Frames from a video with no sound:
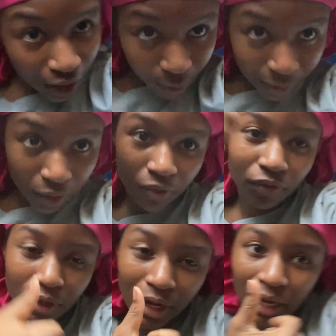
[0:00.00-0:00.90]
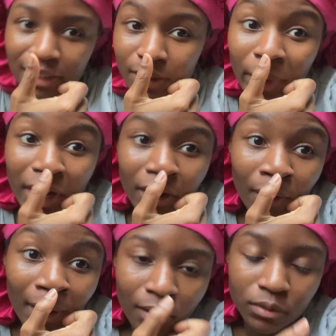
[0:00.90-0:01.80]
uploaded for you guys. It might go
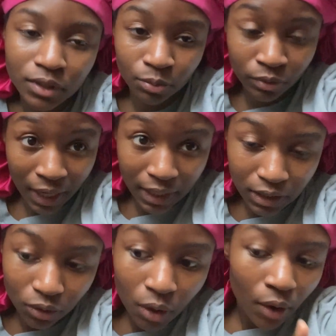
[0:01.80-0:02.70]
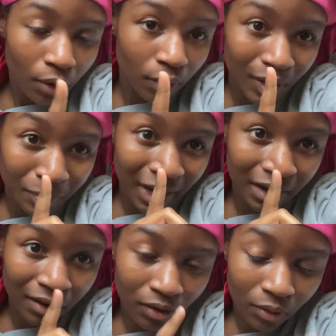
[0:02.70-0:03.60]
out tonight, or it
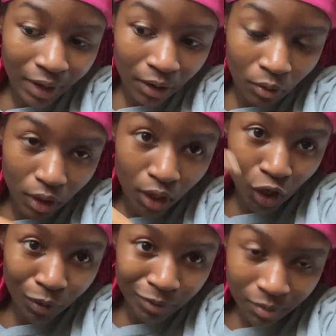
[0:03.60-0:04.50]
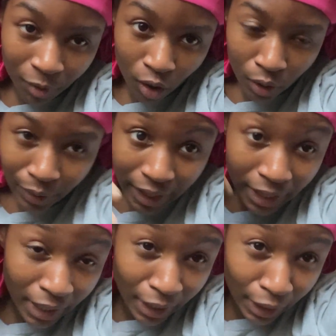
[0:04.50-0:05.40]
might go out tomorrow
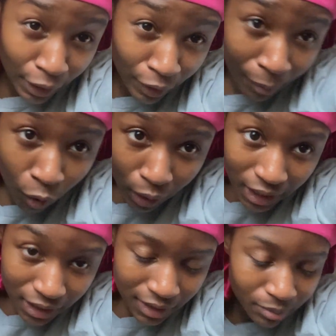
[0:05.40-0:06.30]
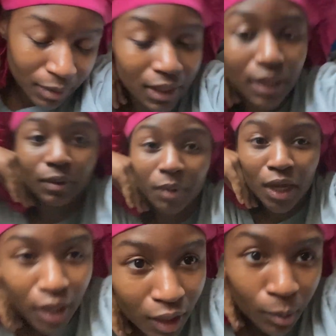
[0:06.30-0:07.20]
in the morning sometime.
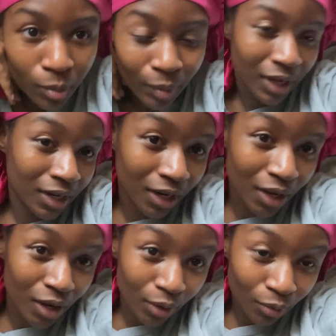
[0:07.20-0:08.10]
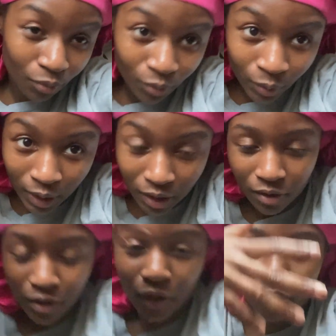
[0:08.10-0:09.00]
Keep in mind, we are
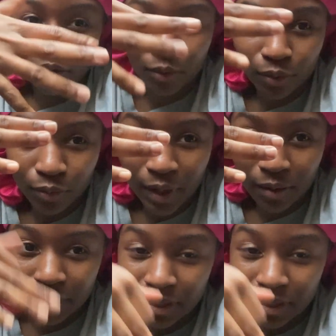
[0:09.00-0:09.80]
on a whole three hour